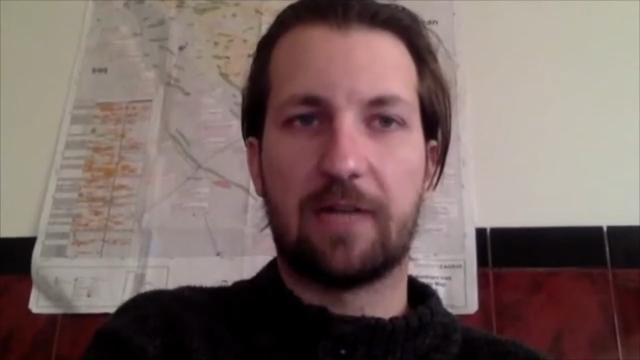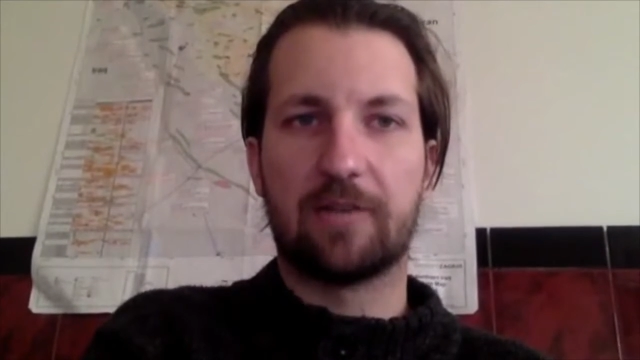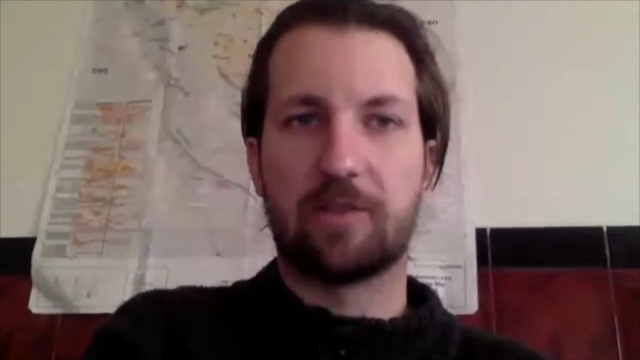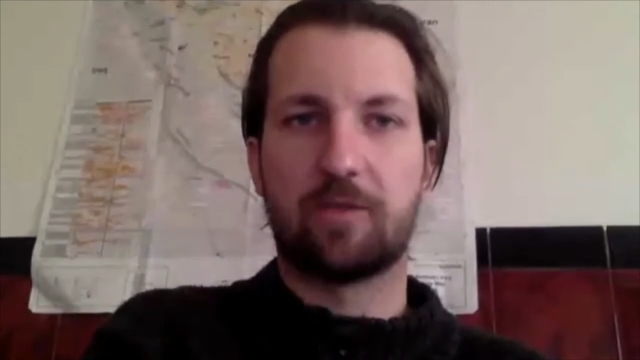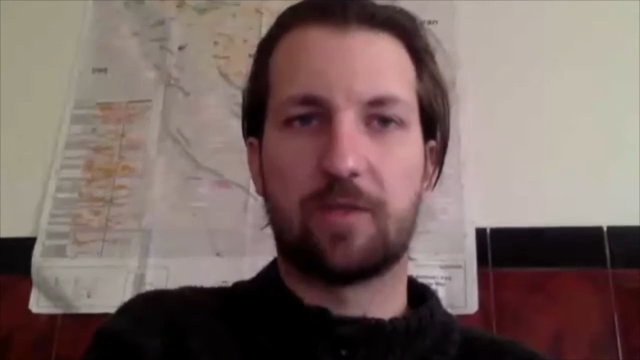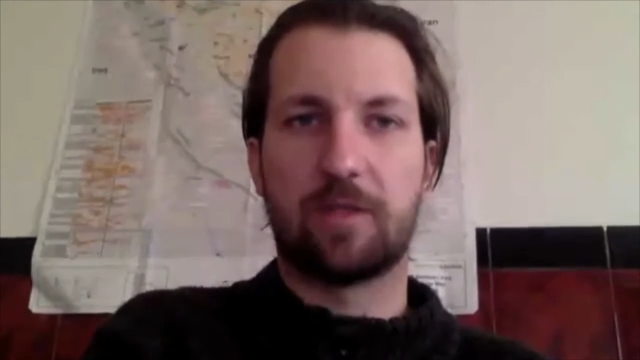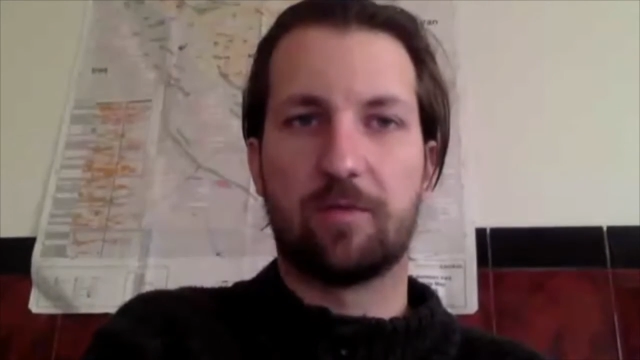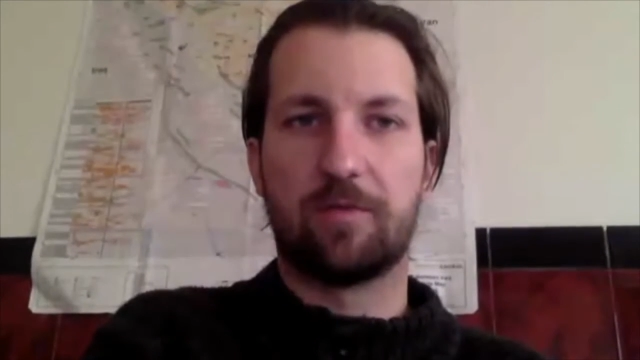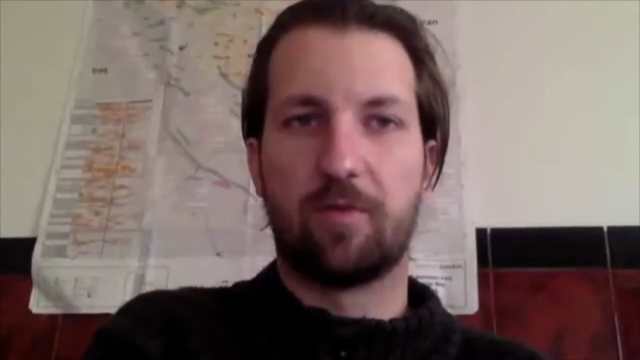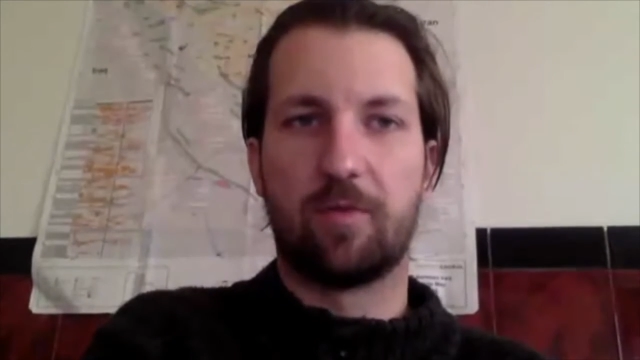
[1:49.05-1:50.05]
the houses
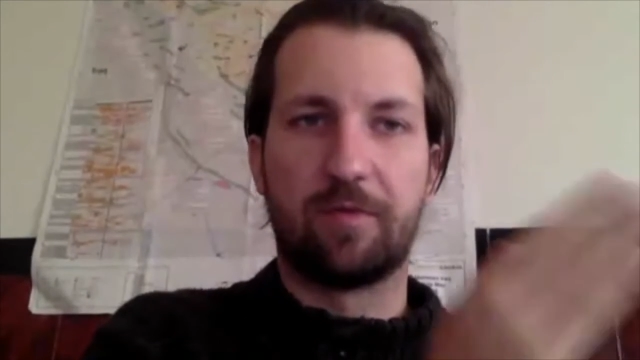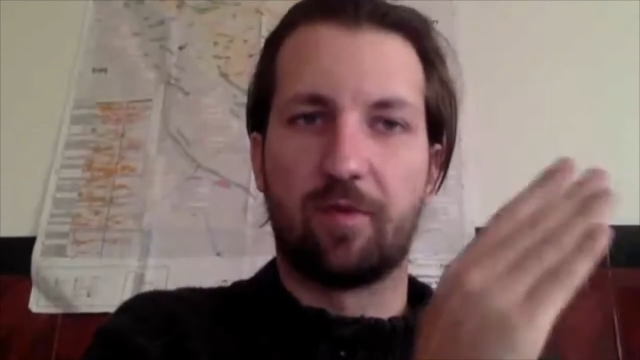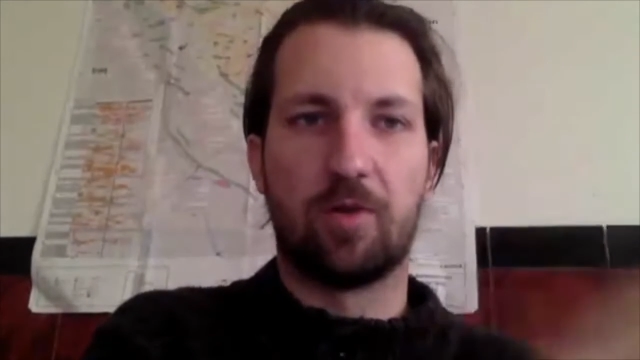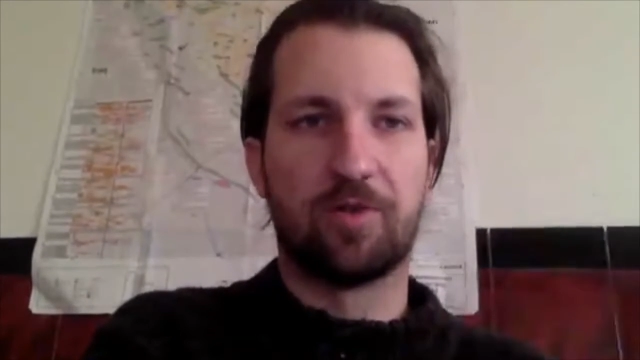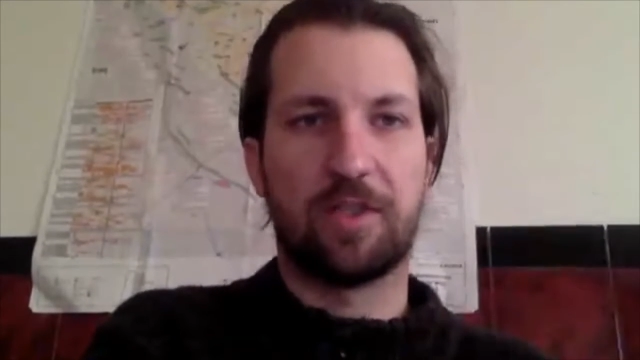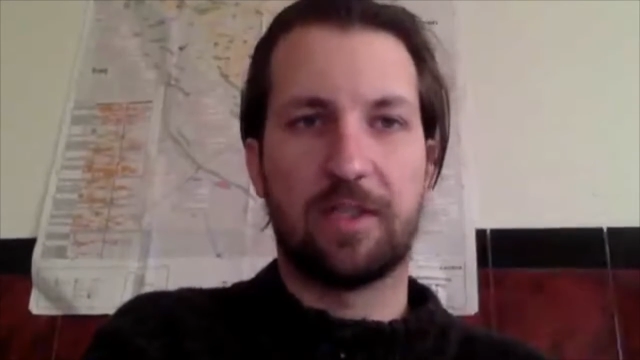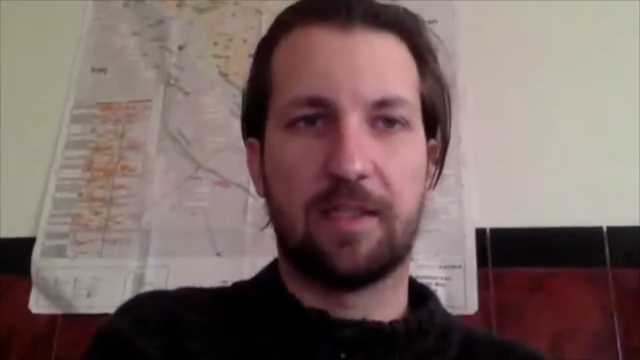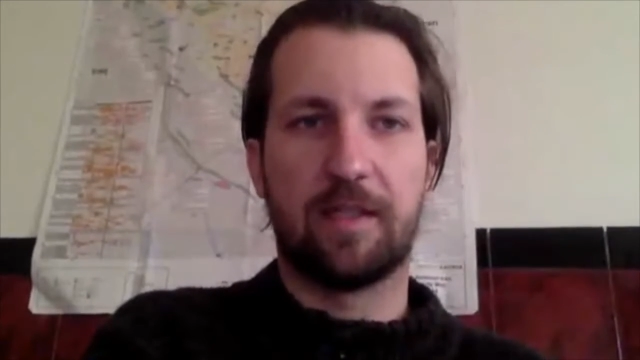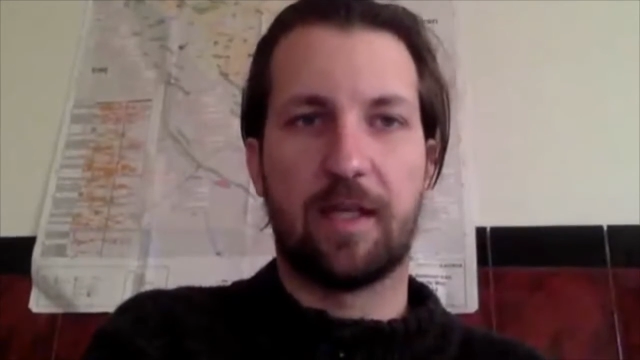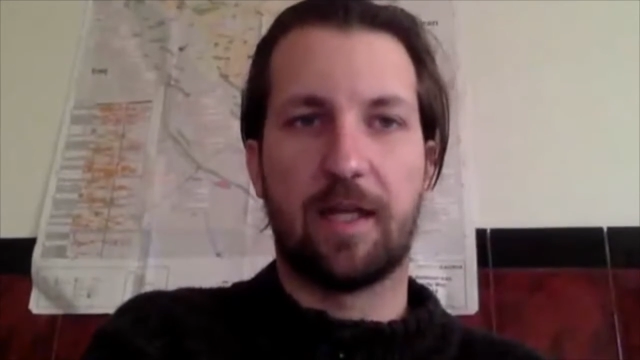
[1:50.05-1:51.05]
were full with holes in
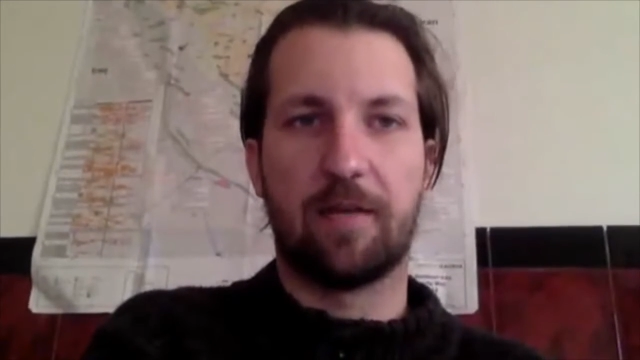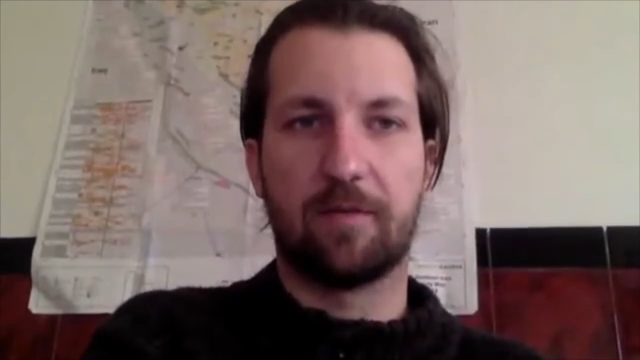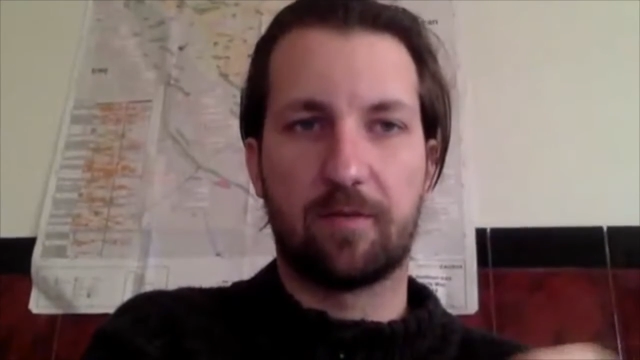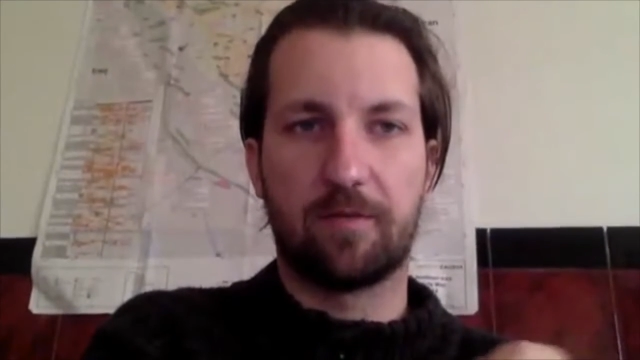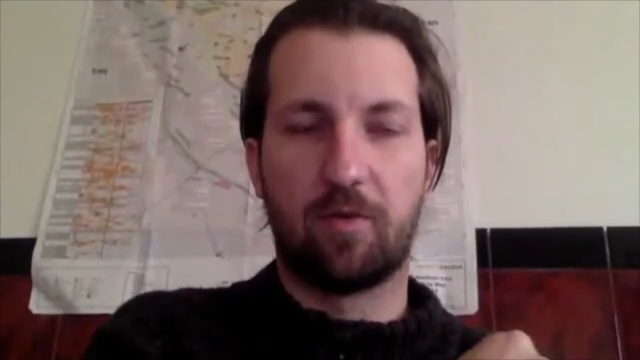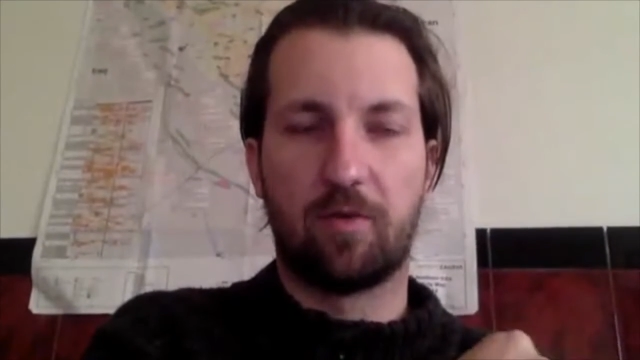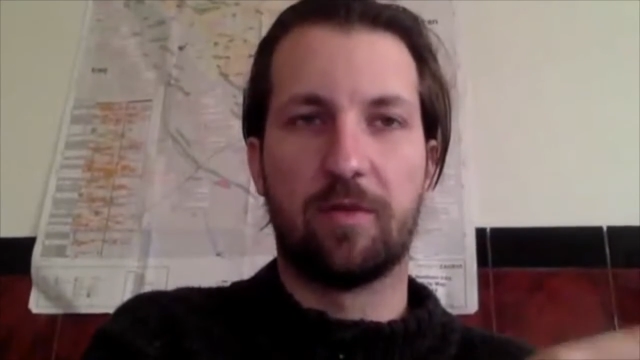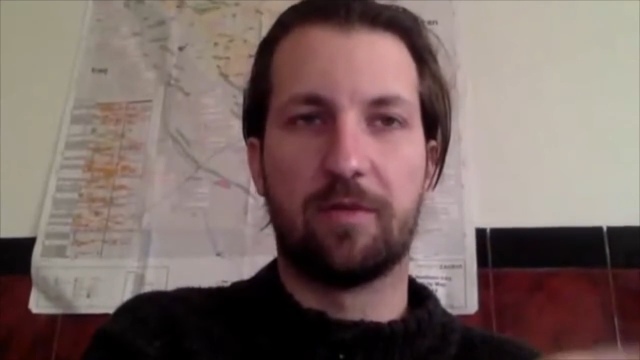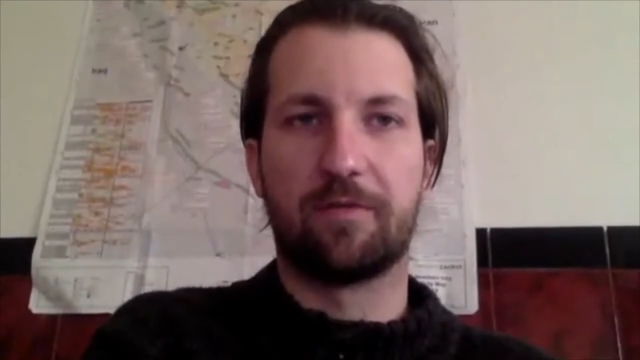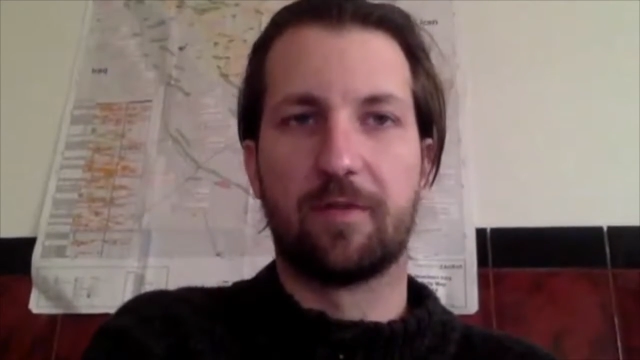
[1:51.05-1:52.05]
it and
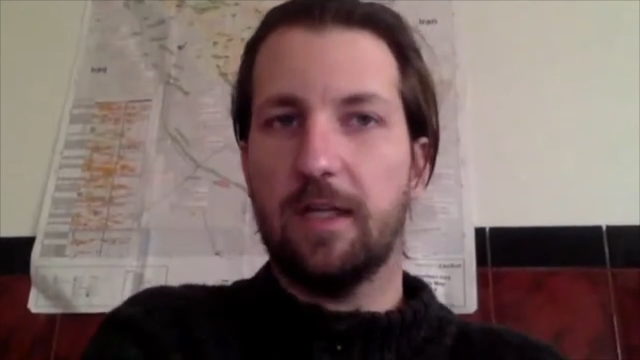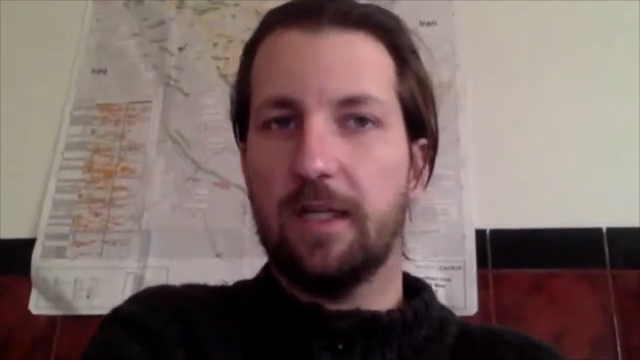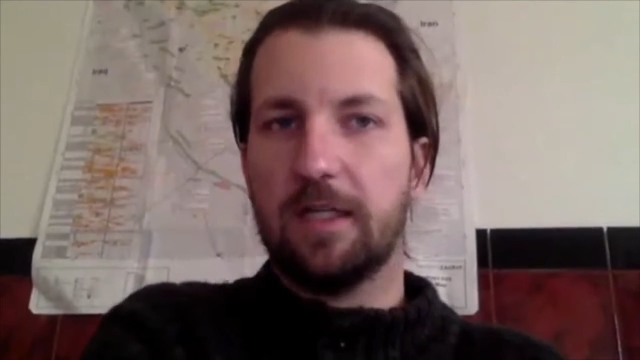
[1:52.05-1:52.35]
full with